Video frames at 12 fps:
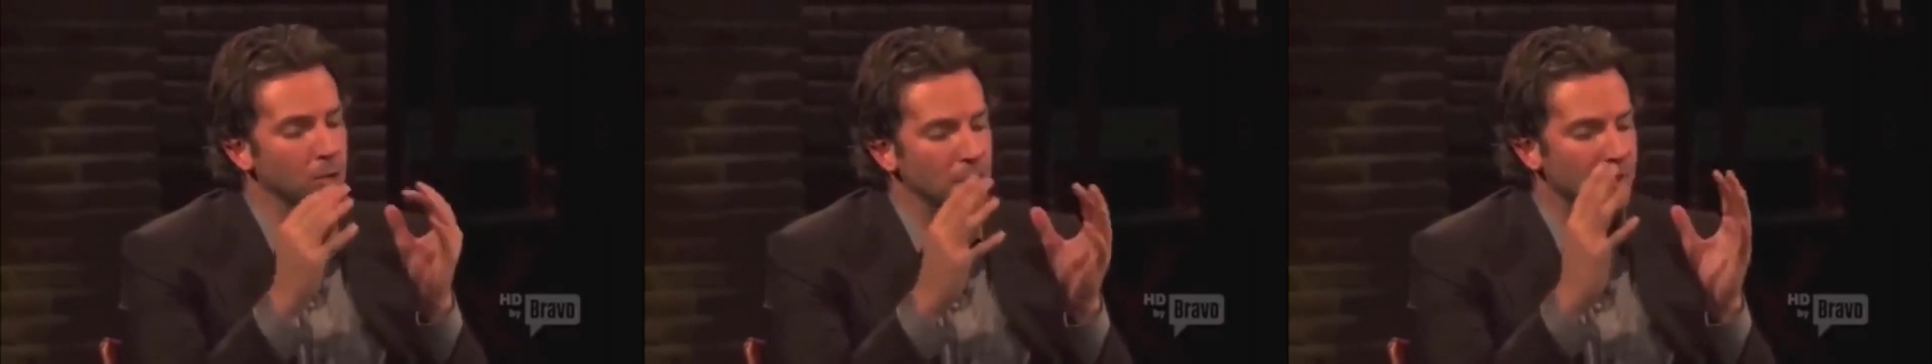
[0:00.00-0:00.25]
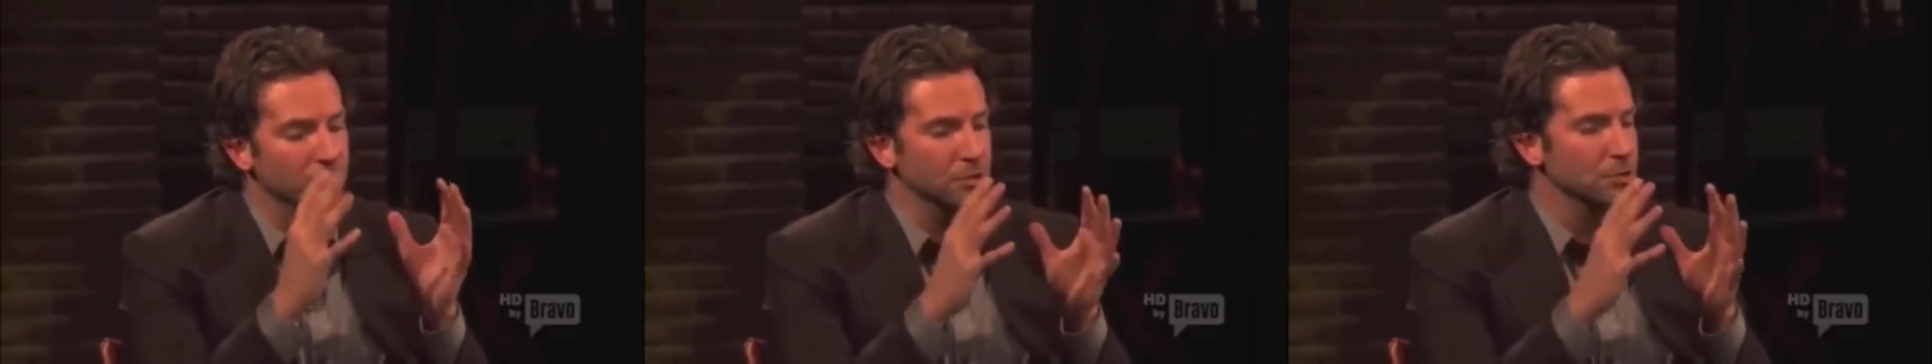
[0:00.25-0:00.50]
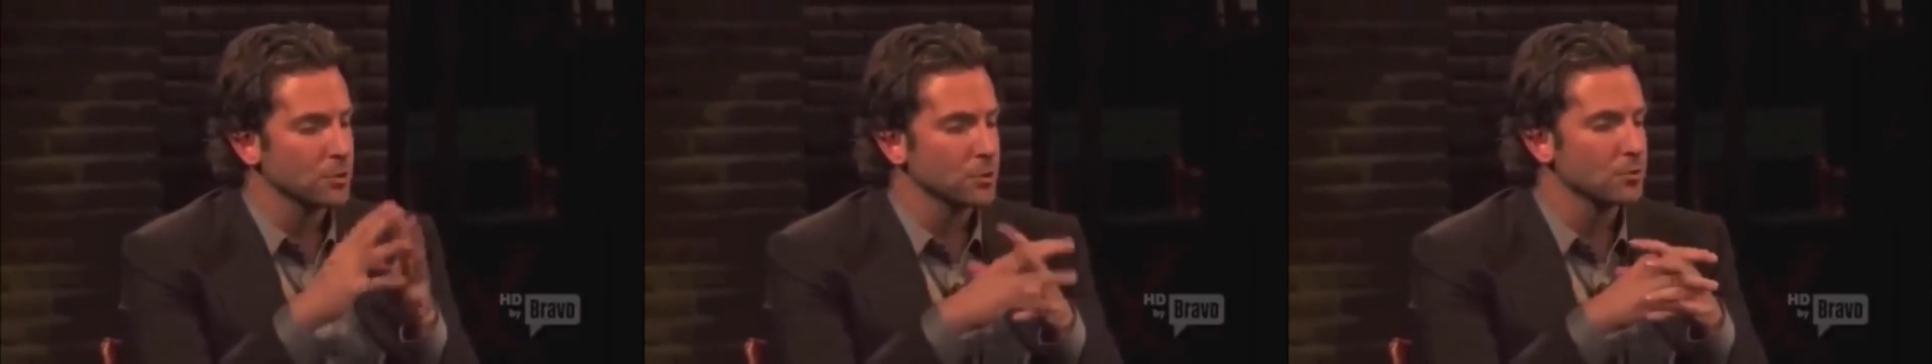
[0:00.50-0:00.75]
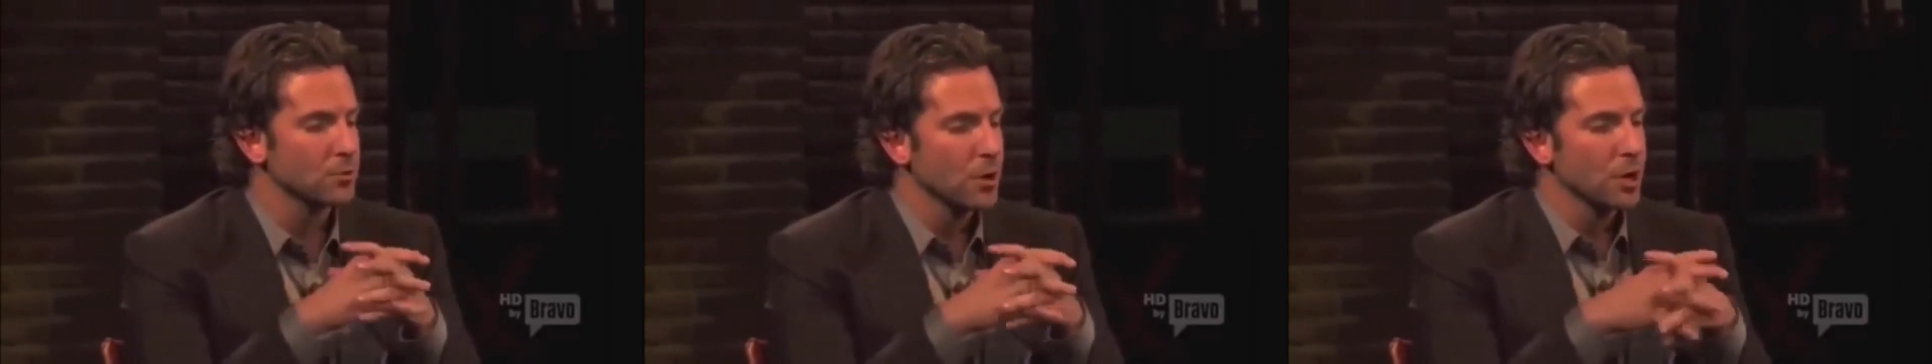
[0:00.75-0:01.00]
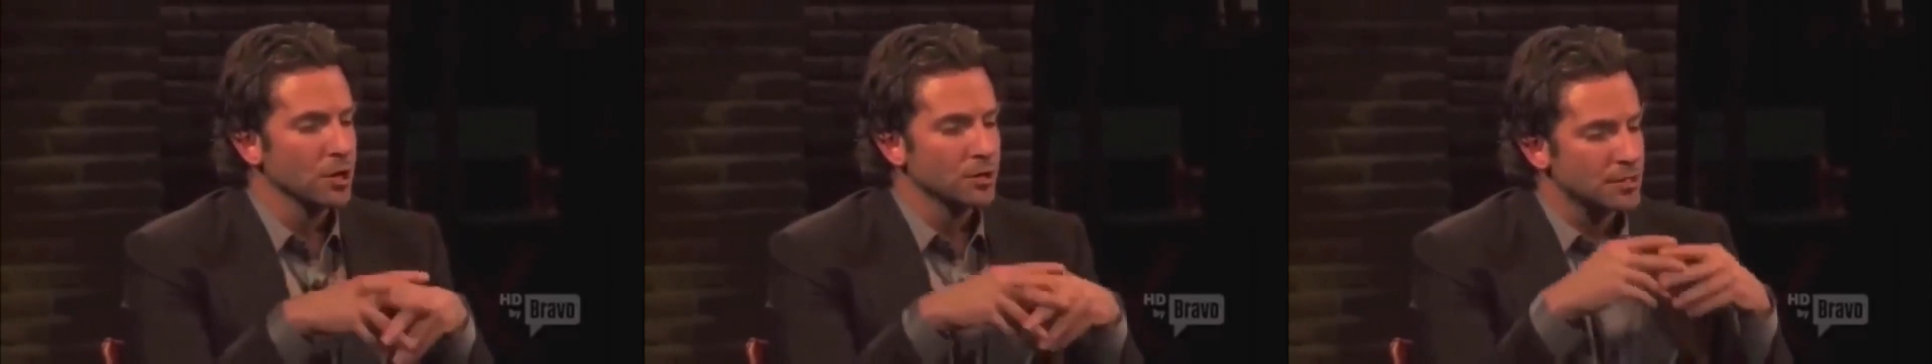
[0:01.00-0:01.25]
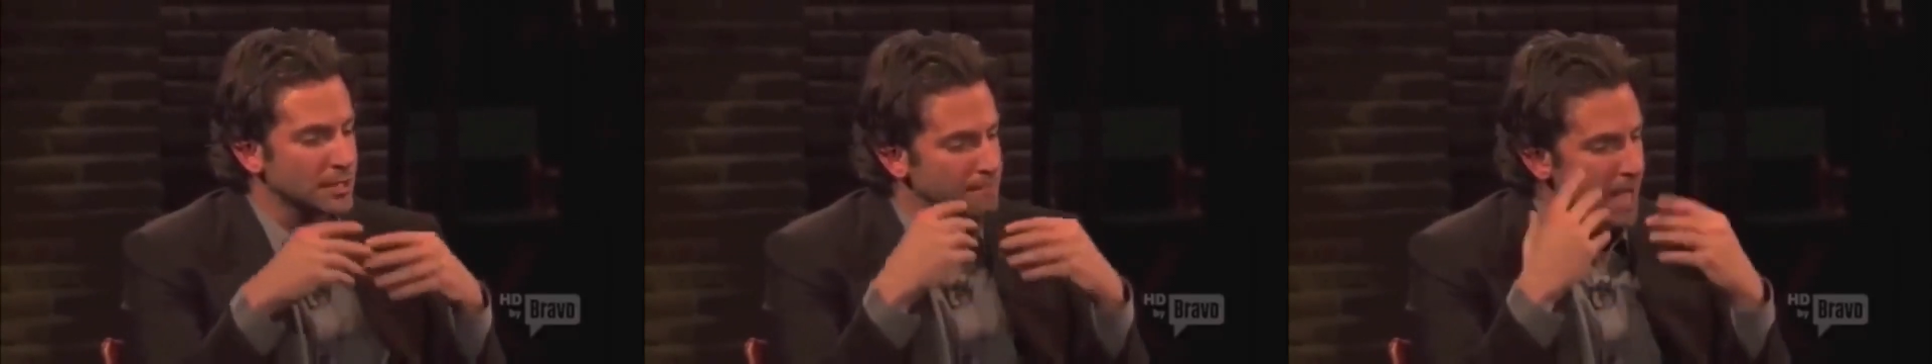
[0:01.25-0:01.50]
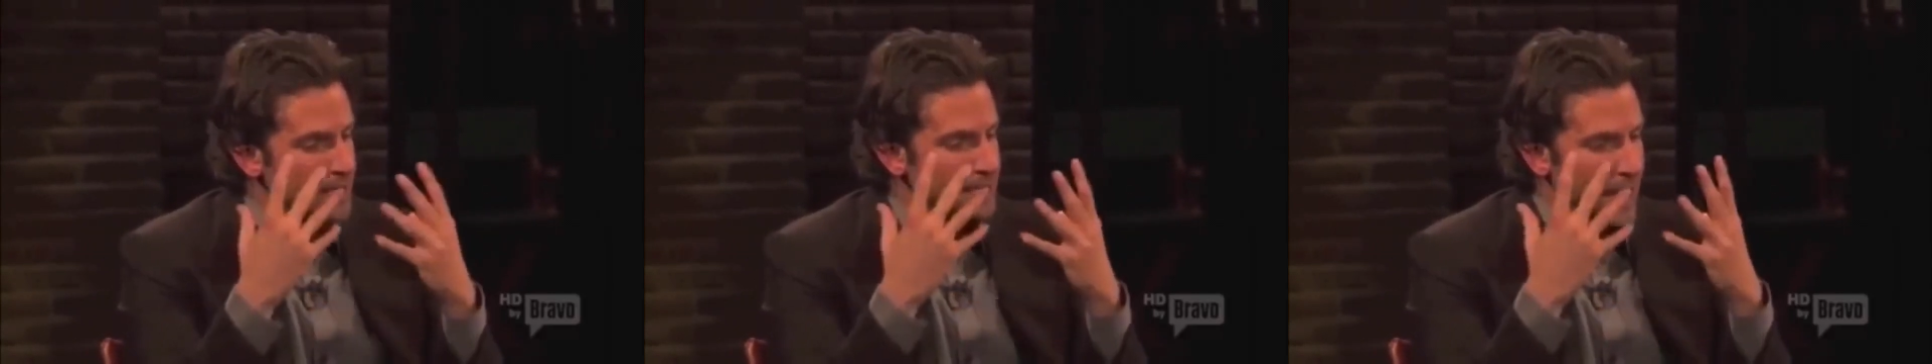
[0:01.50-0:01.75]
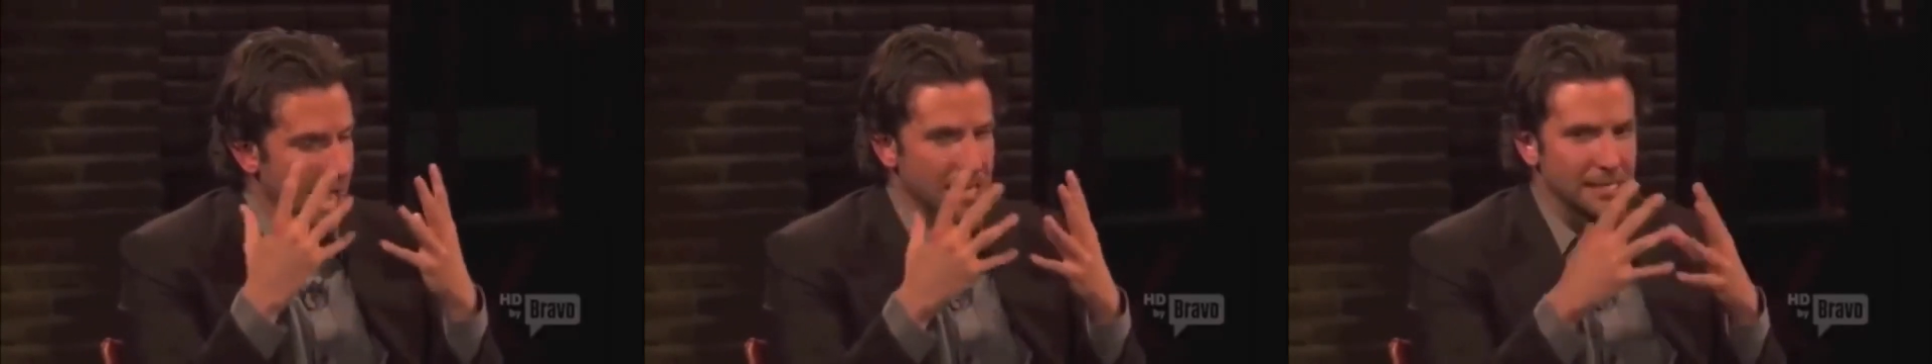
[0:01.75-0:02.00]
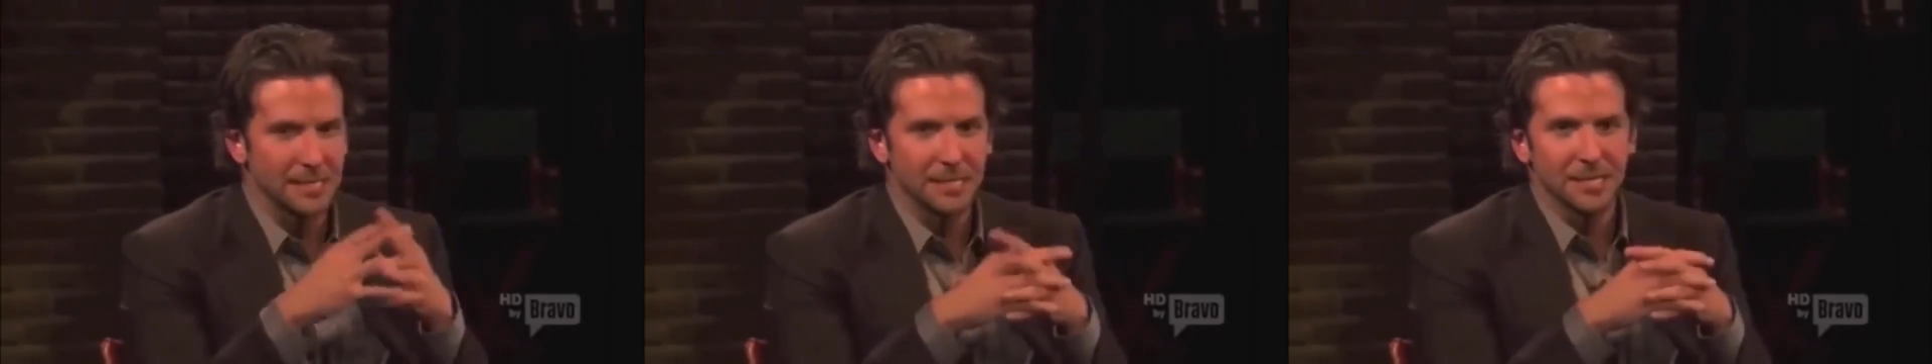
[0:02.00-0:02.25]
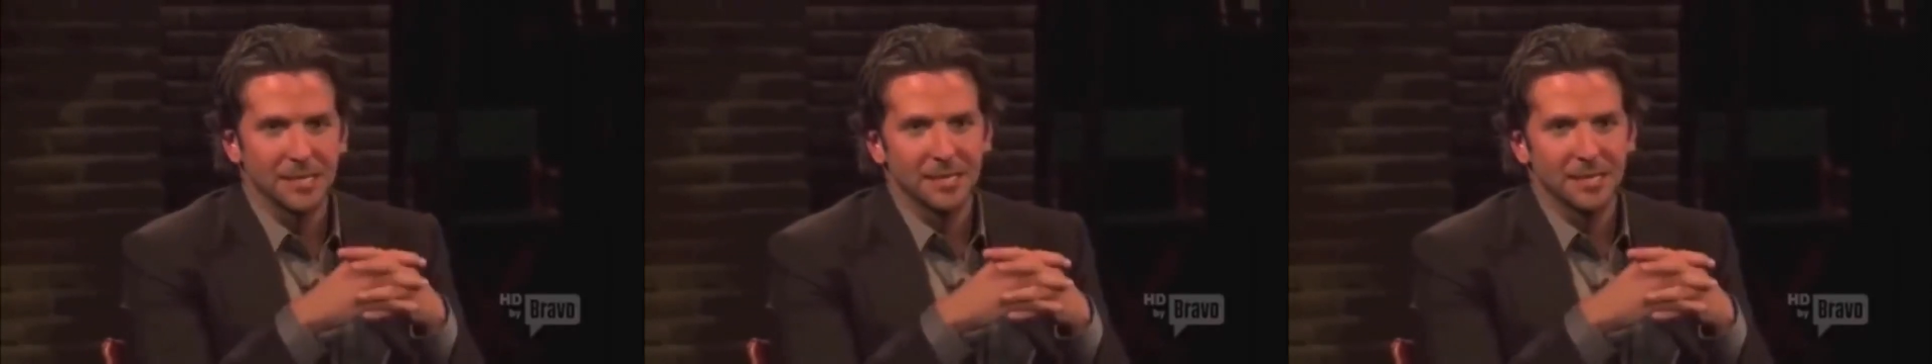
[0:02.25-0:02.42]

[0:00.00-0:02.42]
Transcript: what you have to do to maintain